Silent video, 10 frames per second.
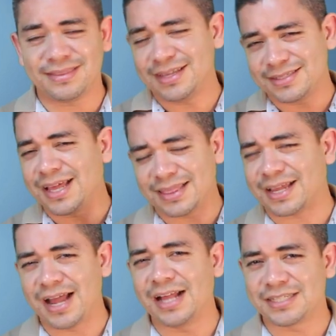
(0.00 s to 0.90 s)
it's not the
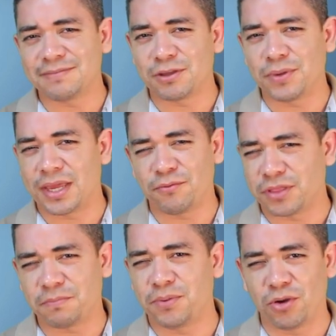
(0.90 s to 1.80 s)
concept that we get
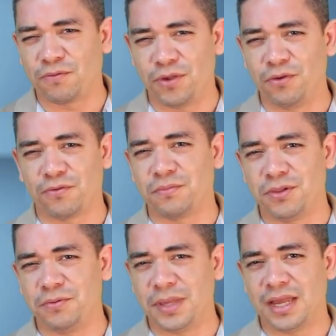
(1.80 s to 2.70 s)
with the PureView from
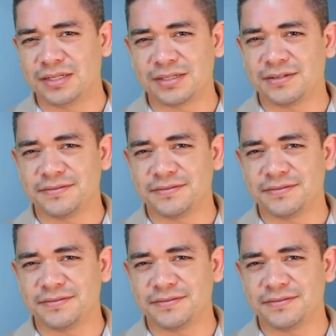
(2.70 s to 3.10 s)
Lumia.